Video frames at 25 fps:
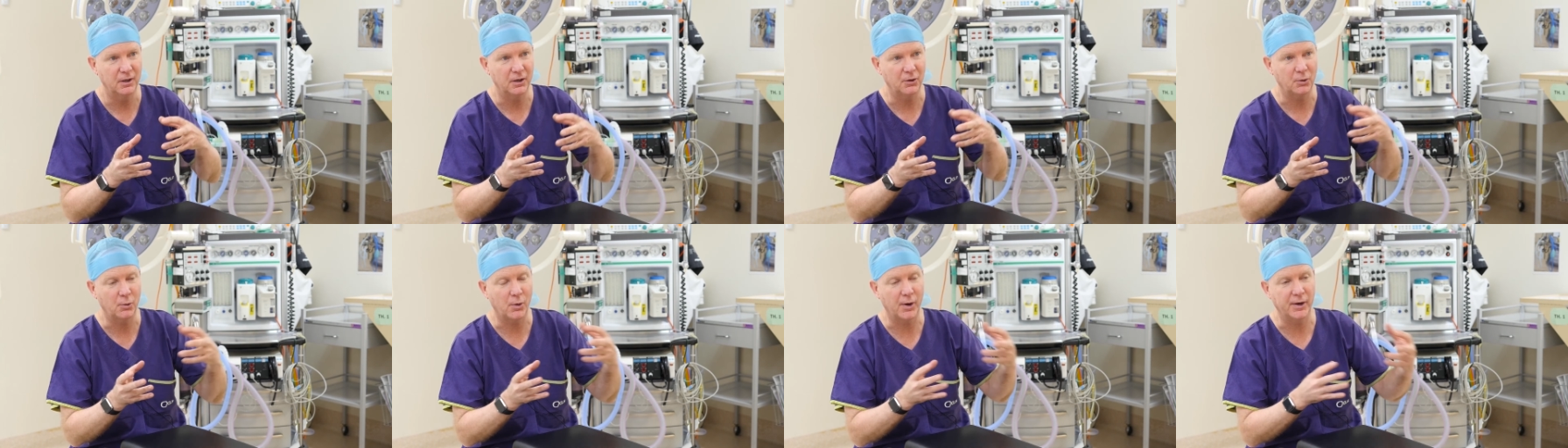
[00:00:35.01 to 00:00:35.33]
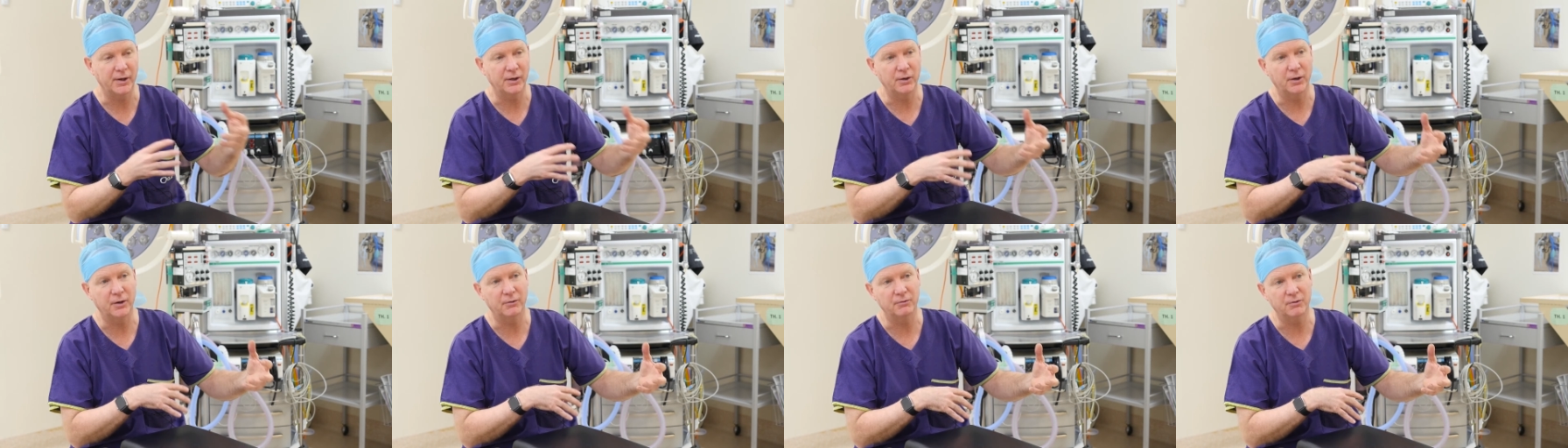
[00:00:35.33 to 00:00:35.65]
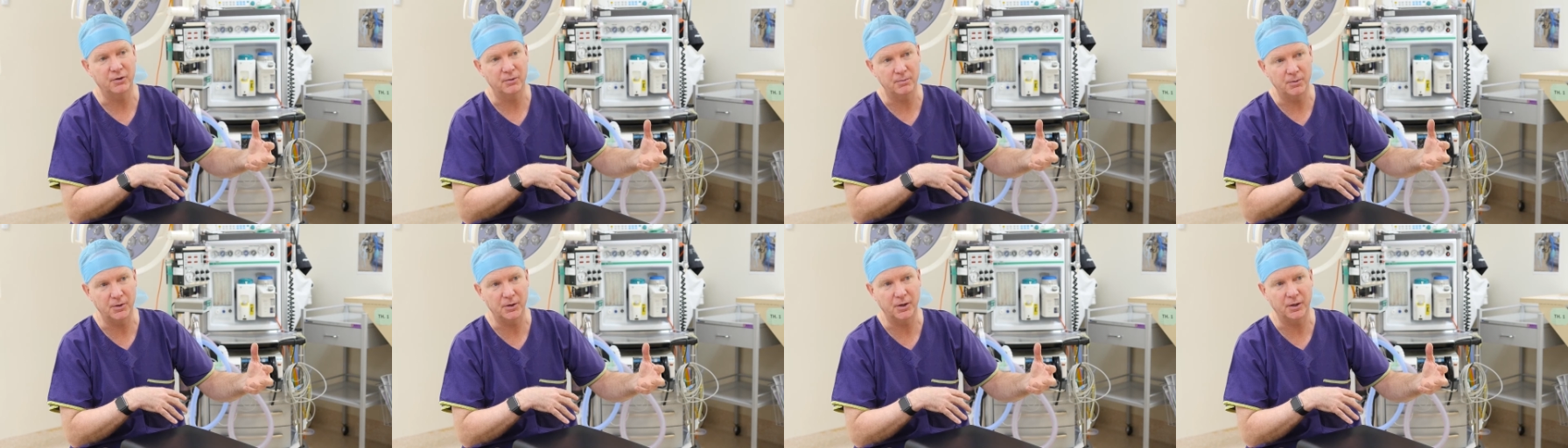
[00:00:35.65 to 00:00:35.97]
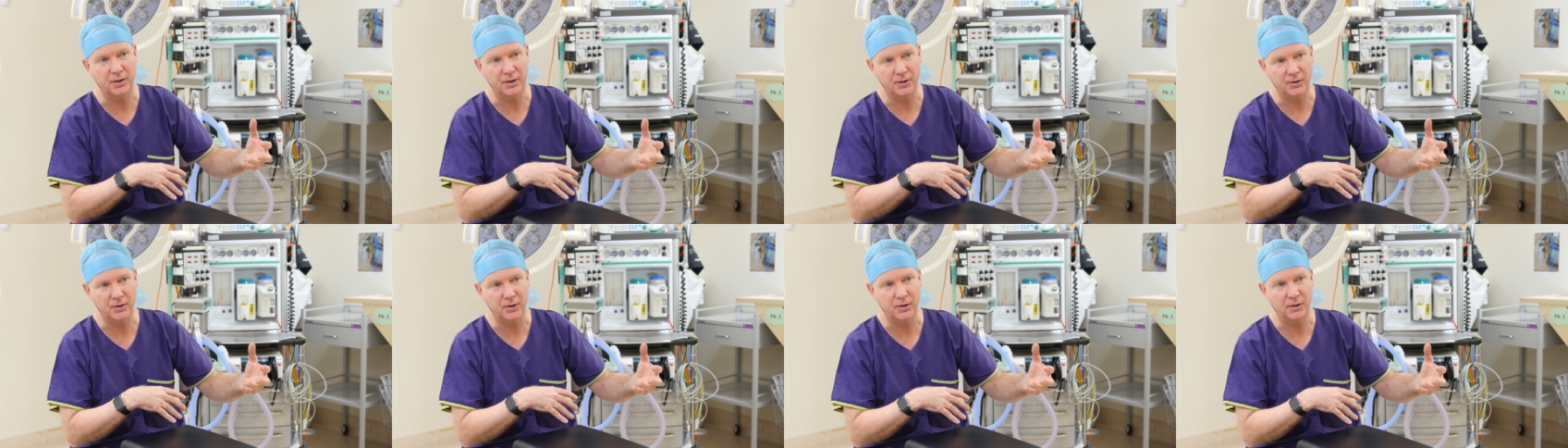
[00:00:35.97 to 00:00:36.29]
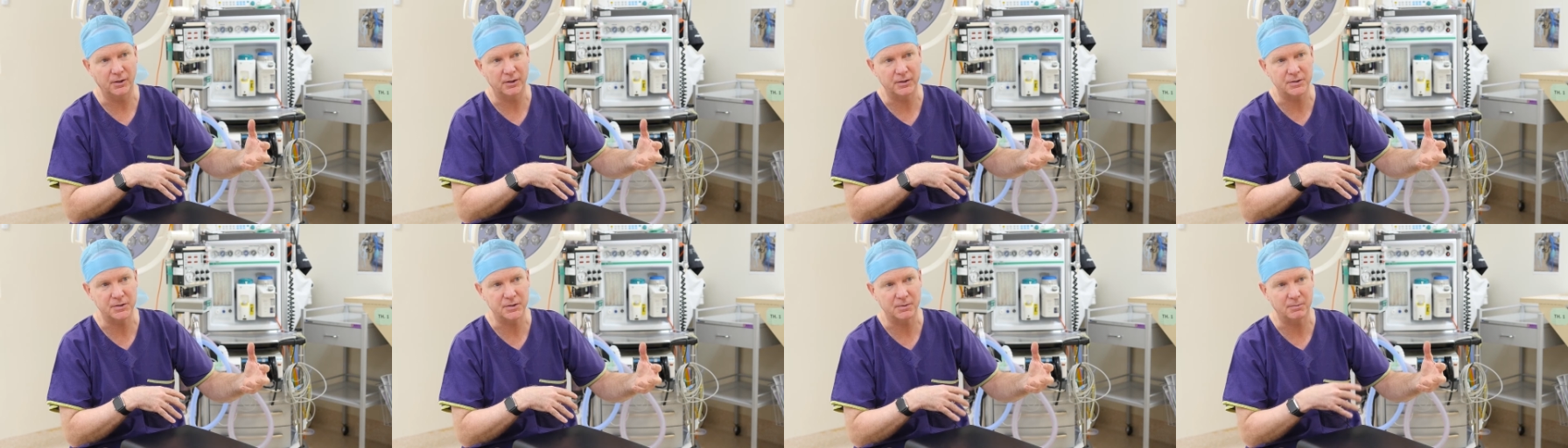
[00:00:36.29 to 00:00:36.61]
quite a lot of community
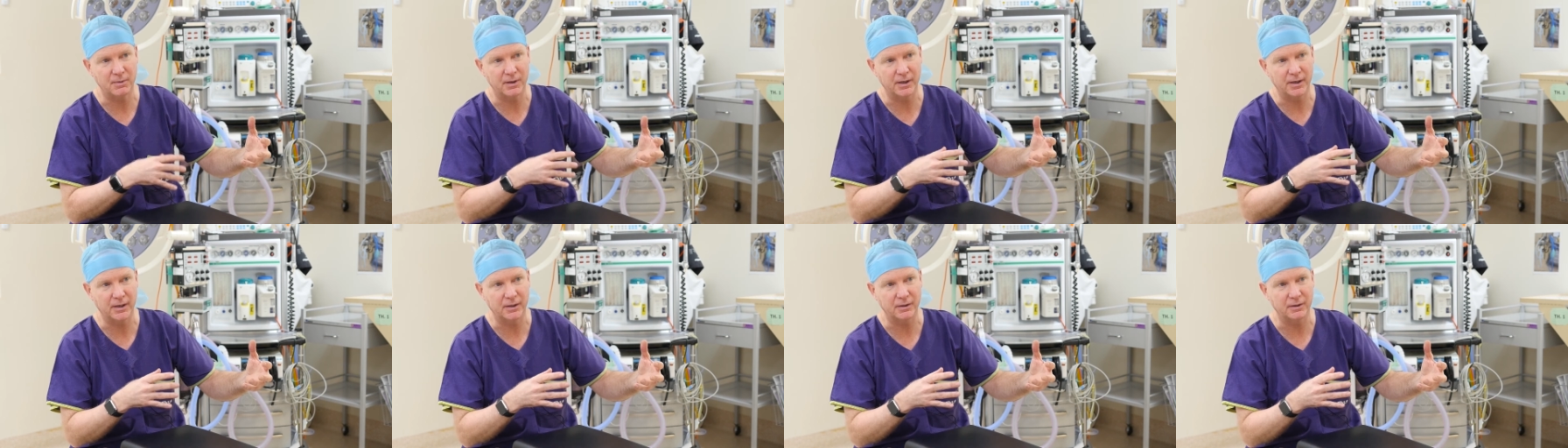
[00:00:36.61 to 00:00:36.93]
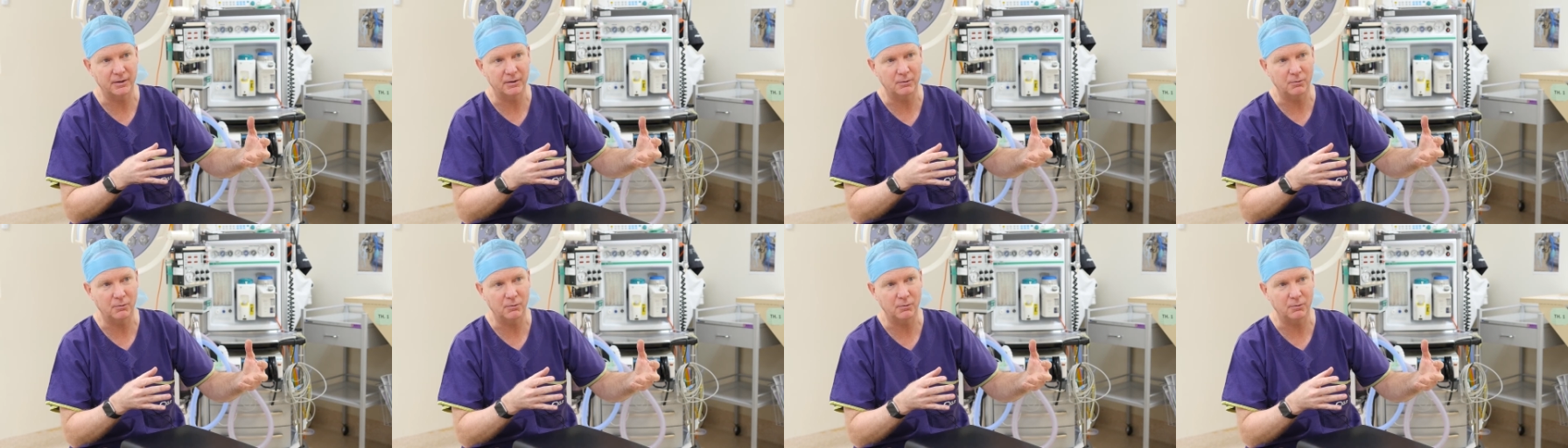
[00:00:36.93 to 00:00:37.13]
knowledge about